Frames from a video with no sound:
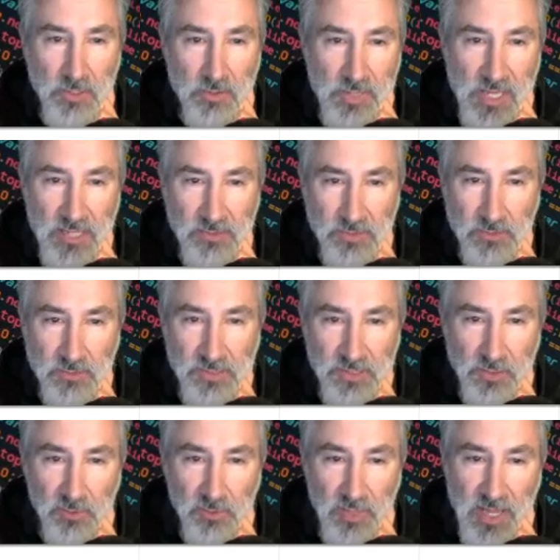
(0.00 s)
you get to
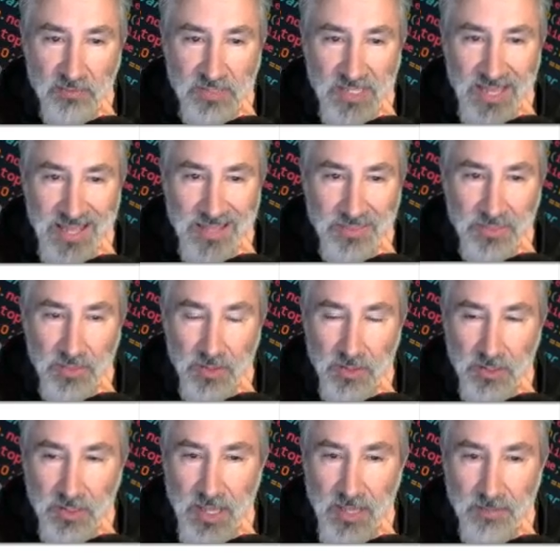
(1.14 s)
0 lives, end the
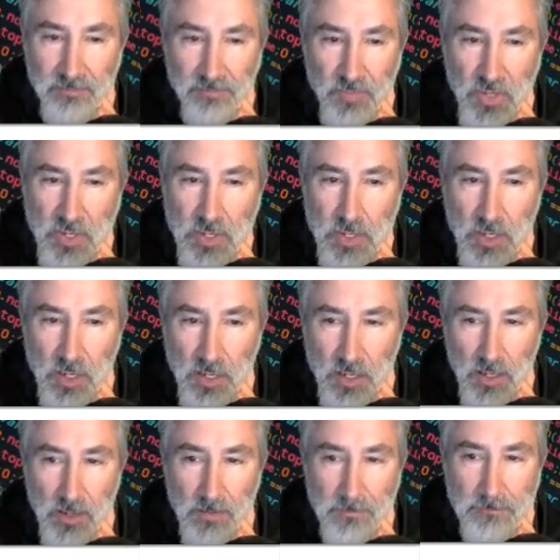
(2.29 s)
game.
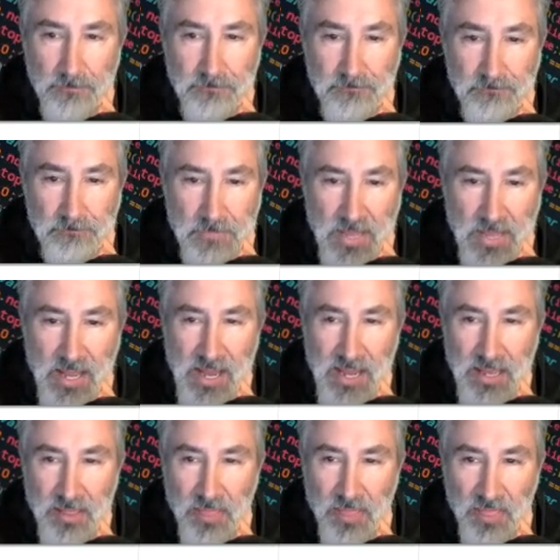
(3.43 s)

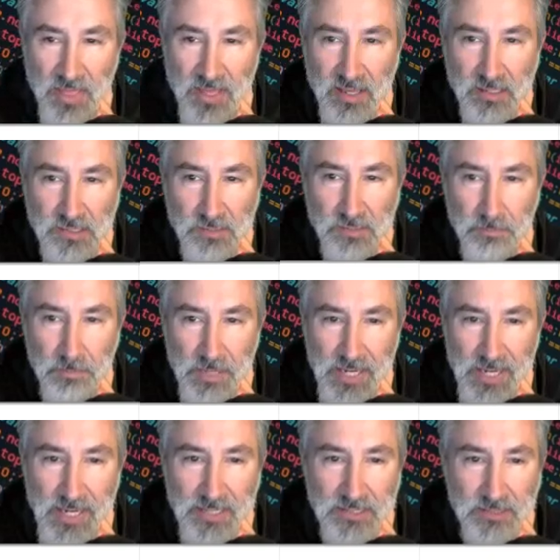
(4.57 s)
I think it's
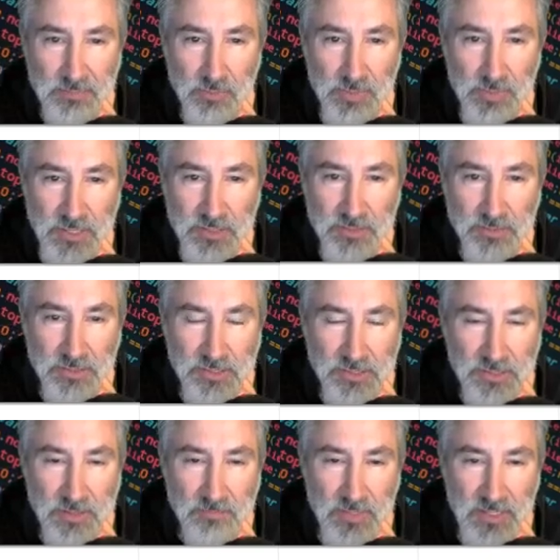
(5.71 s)
possible we could do
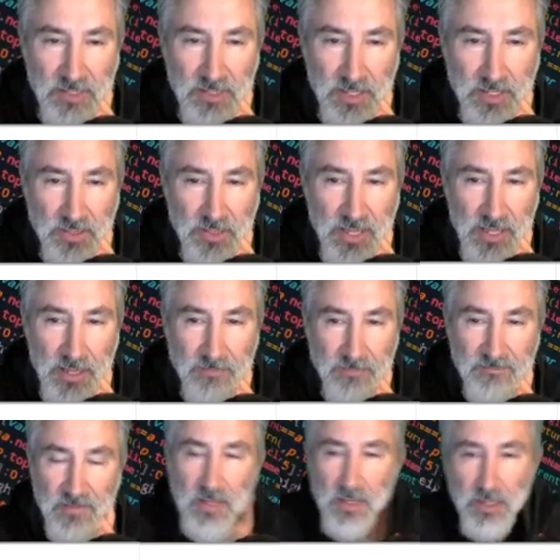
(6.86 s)
something like that.
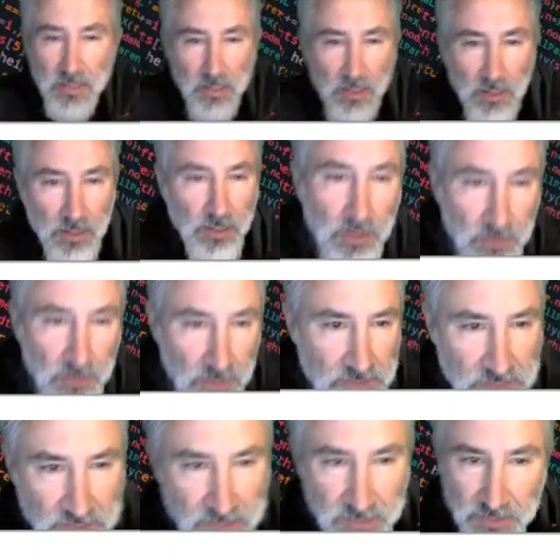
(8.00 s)
Let's
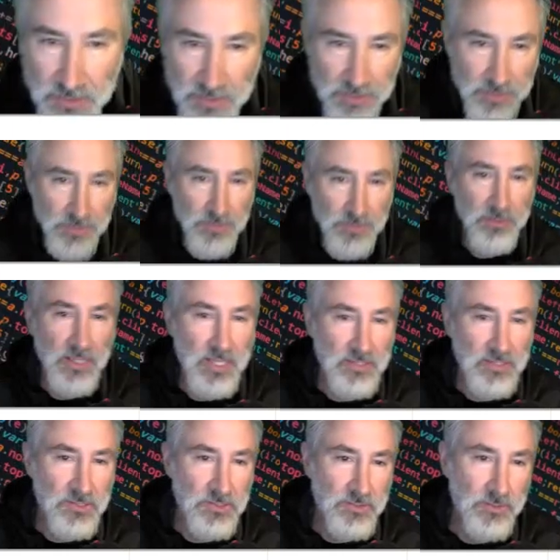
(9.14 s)
see here.
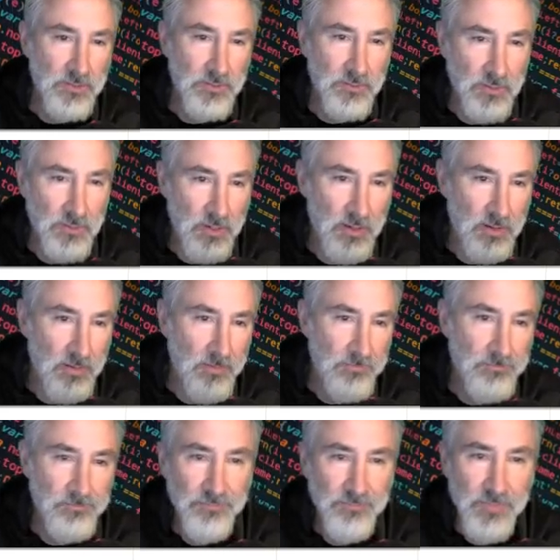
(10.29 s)
Let's do
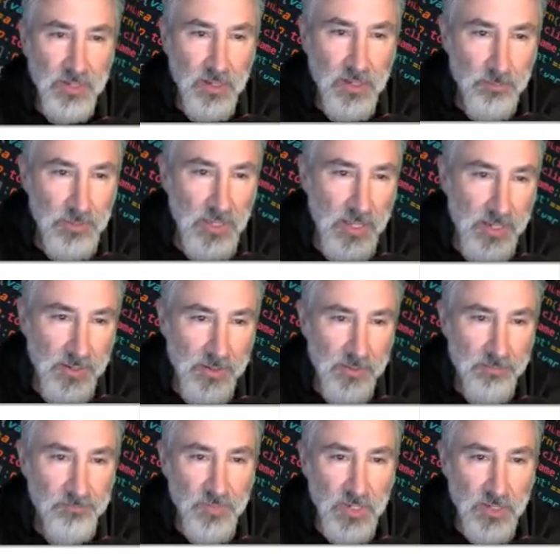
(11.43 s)
player
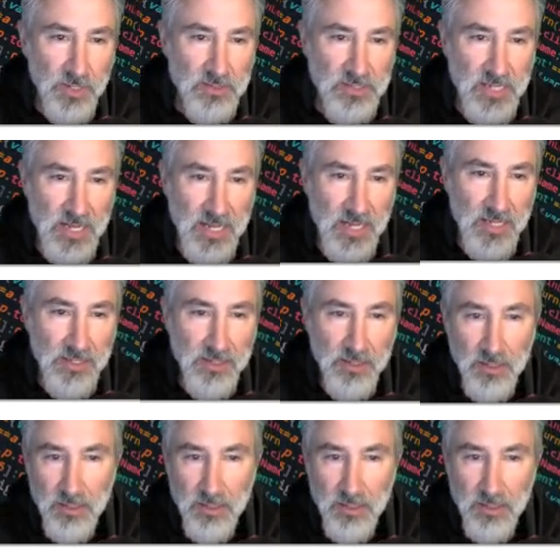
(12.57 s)
dot